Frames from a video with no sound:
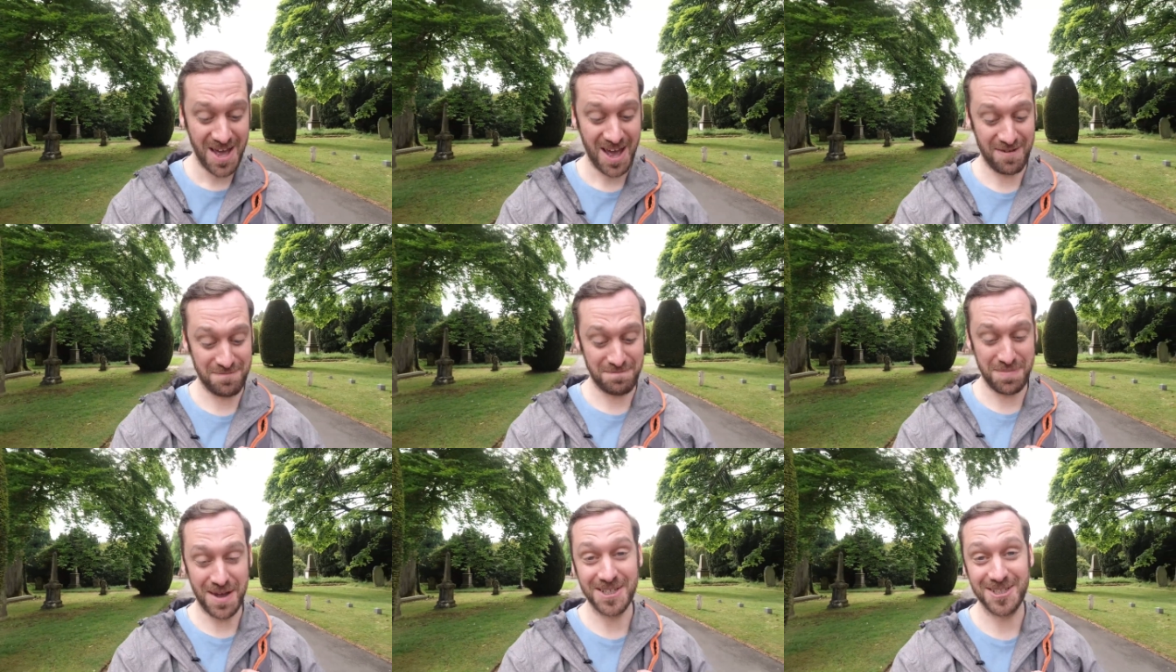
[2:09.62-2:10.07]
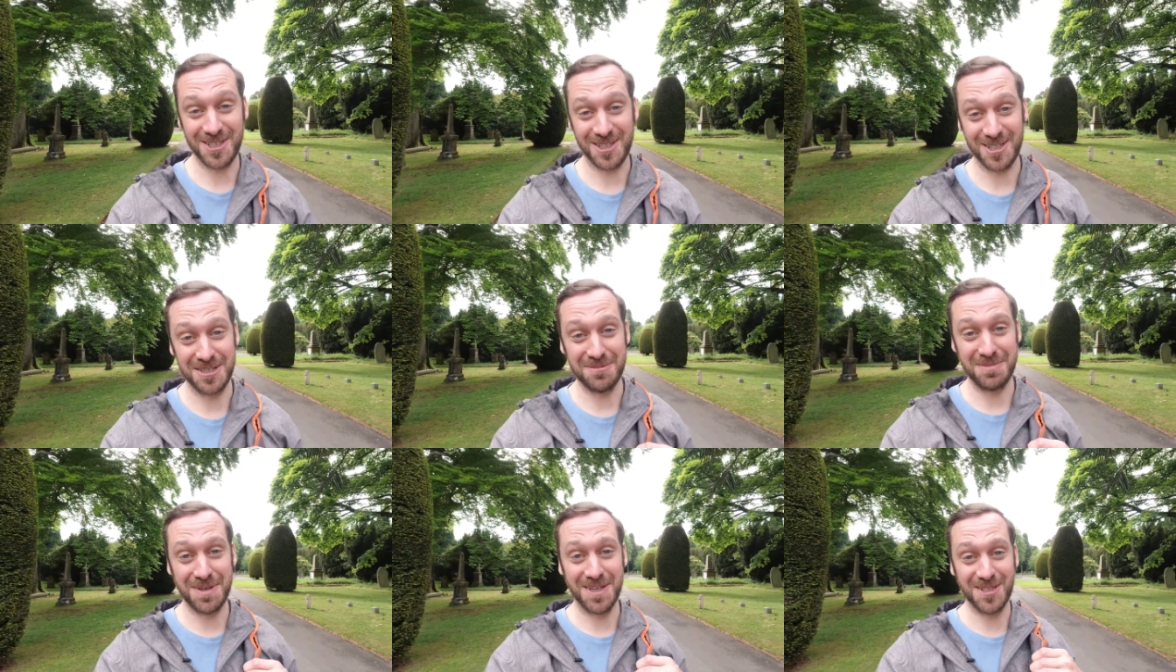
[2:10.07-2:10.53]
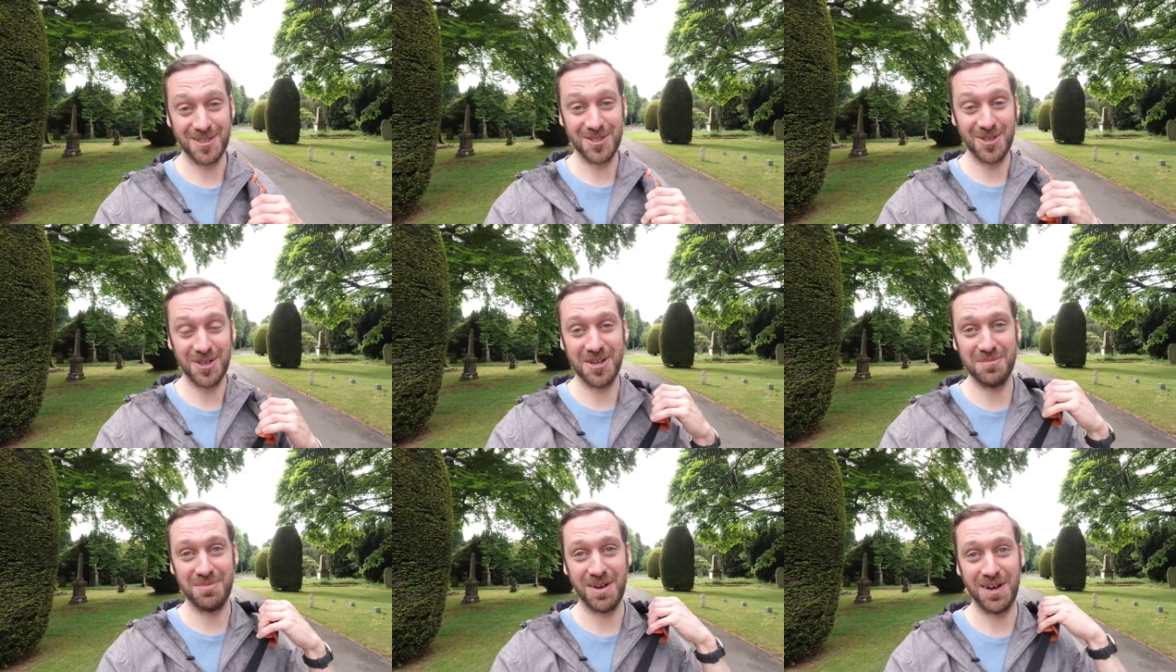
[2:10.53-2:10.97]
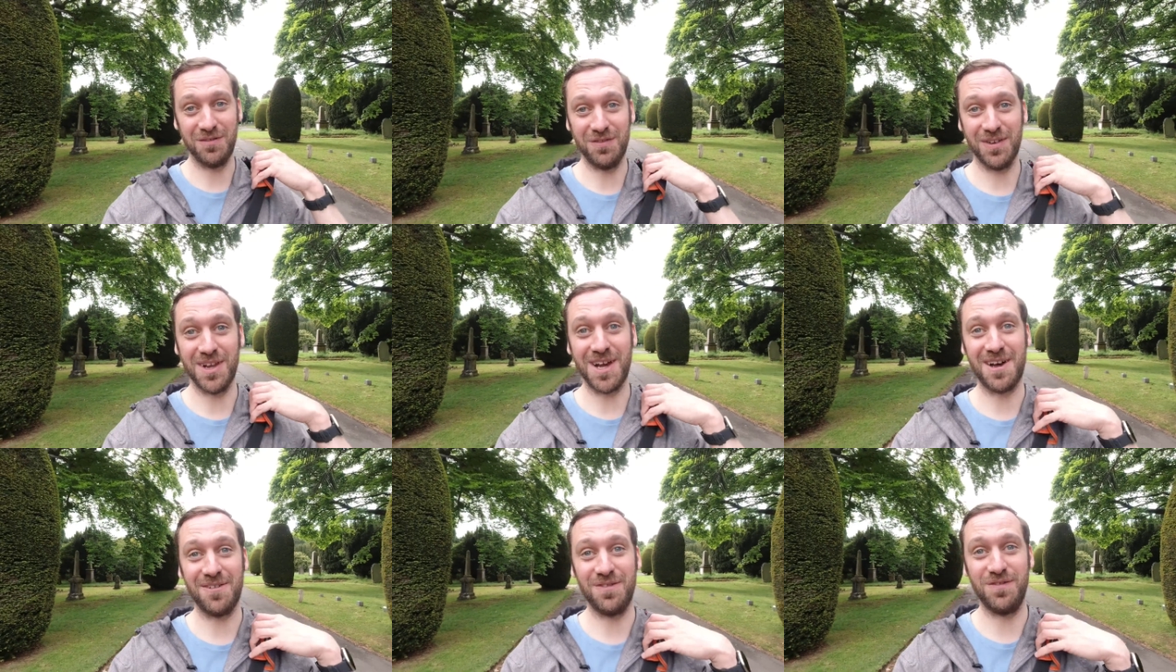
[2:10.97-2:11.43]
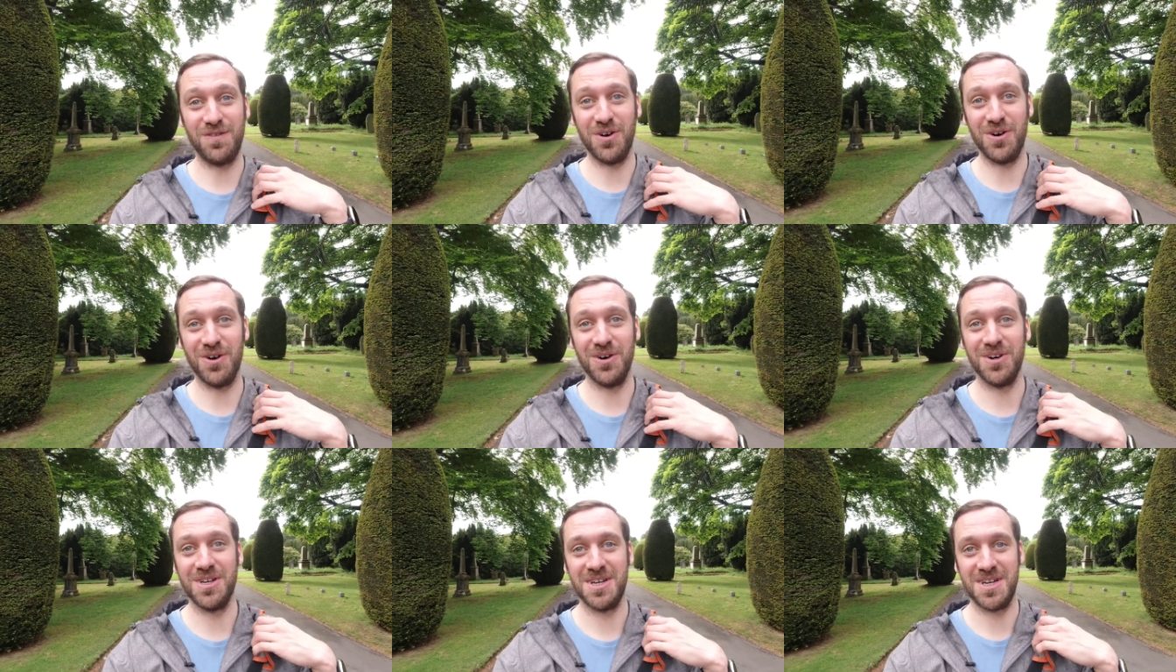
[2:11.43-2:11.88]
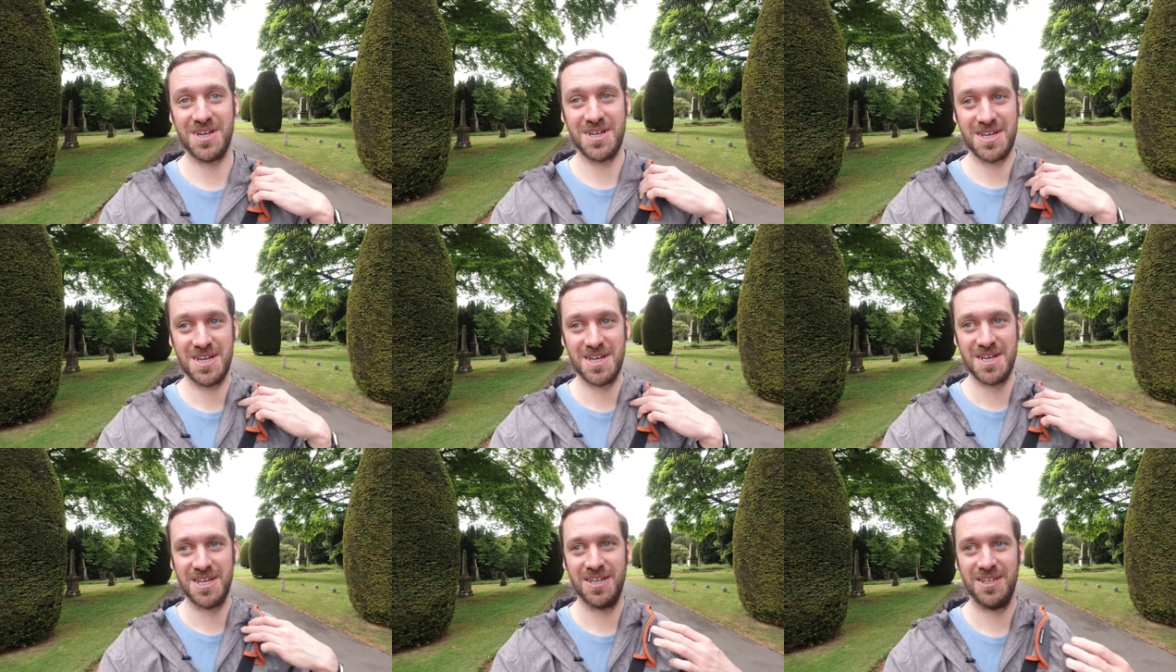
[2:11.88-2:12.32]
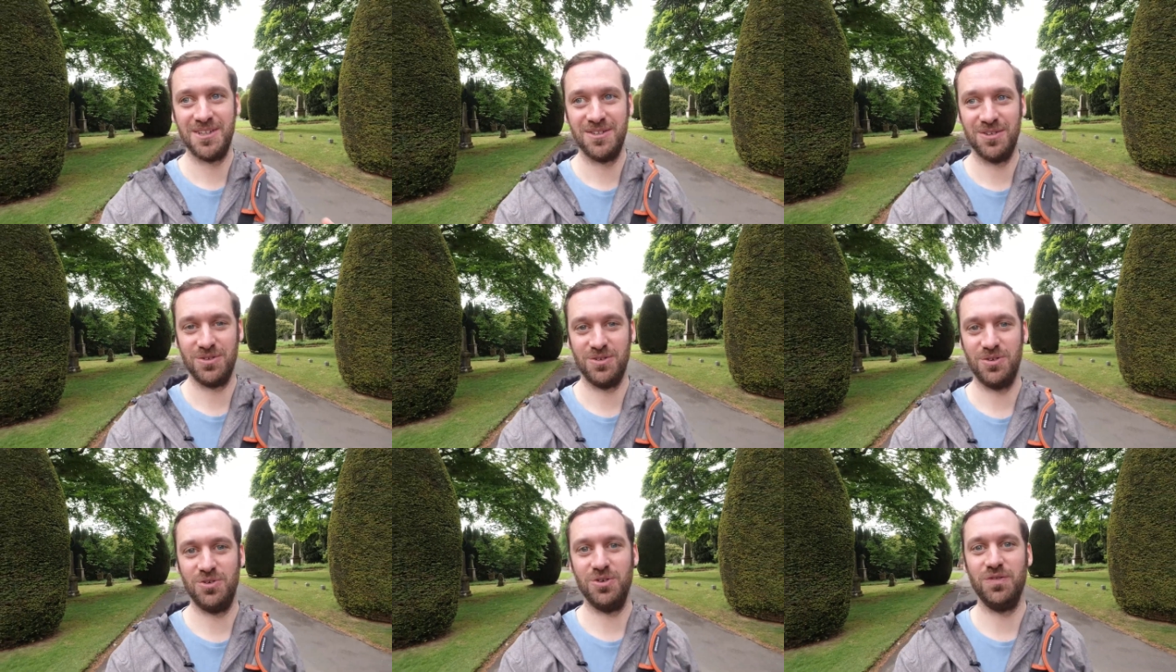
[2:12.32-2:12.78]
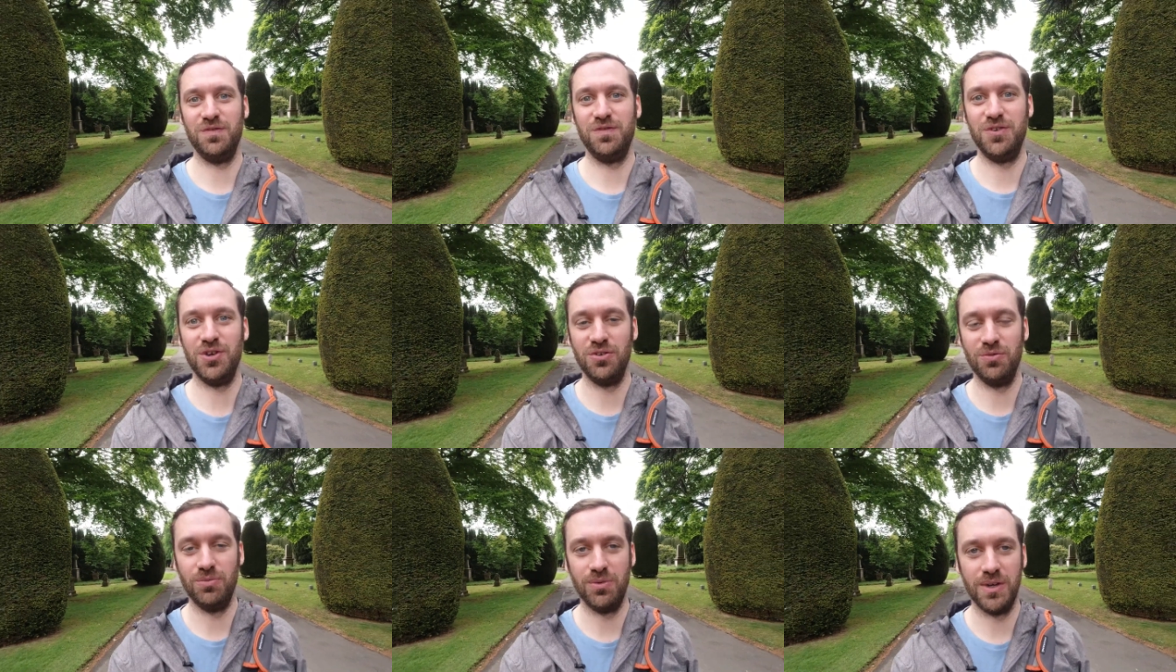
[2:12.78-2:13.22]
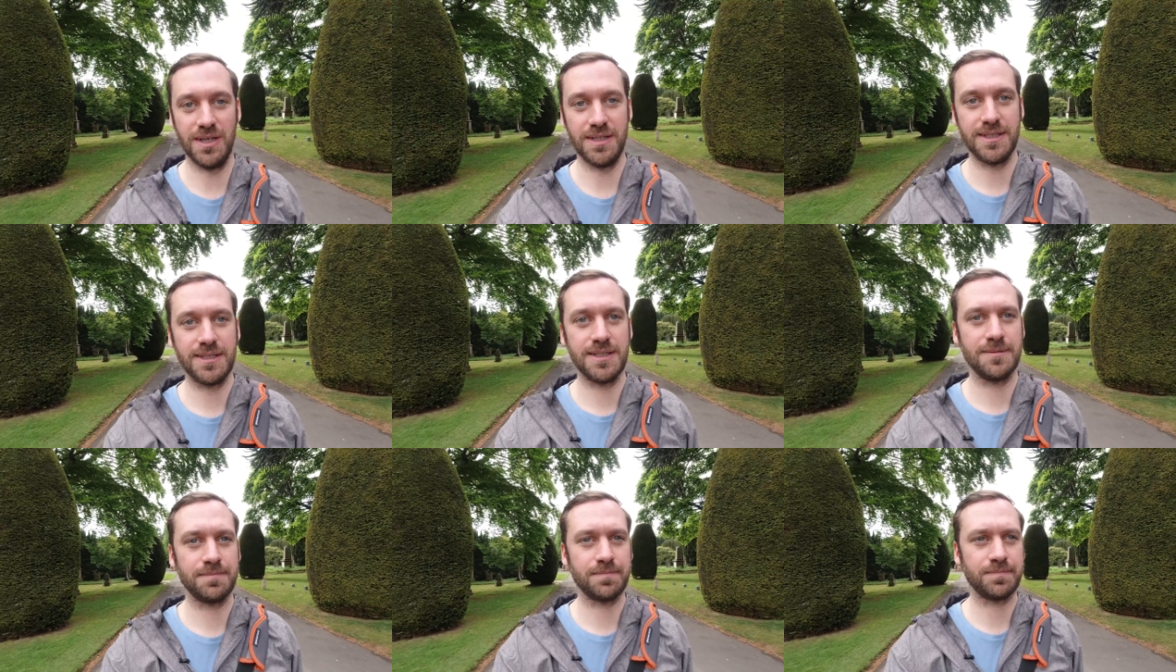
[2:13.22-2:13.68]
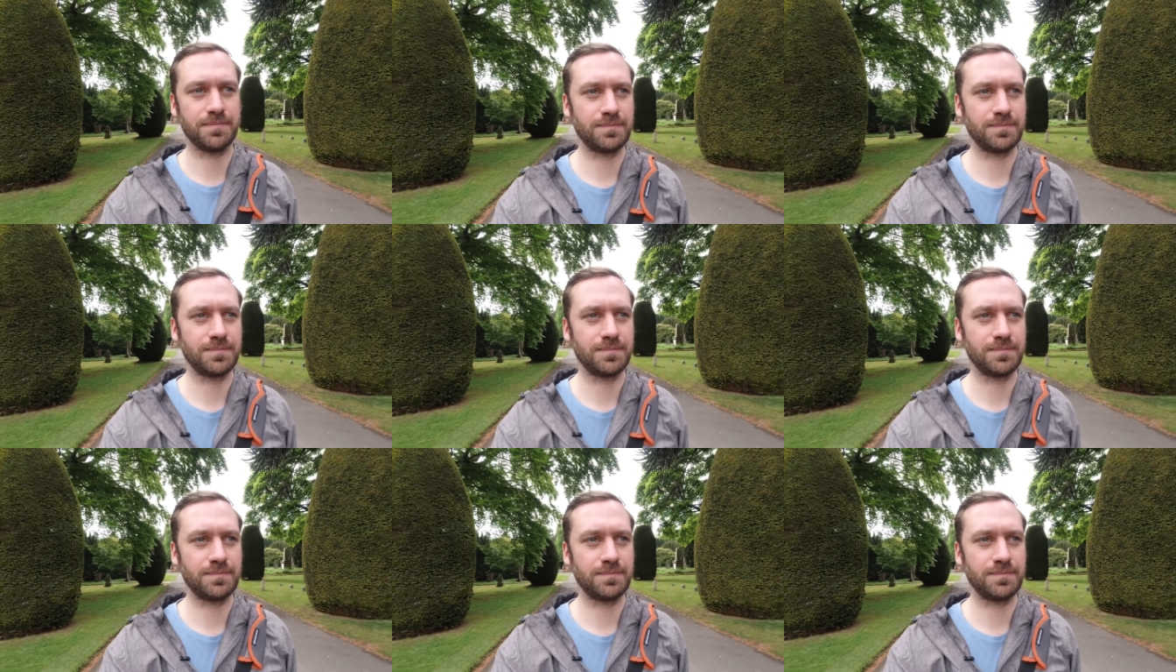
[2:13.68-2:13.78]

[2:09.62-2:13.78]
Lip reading: I've basically been stuck in my flat for a good few weeks.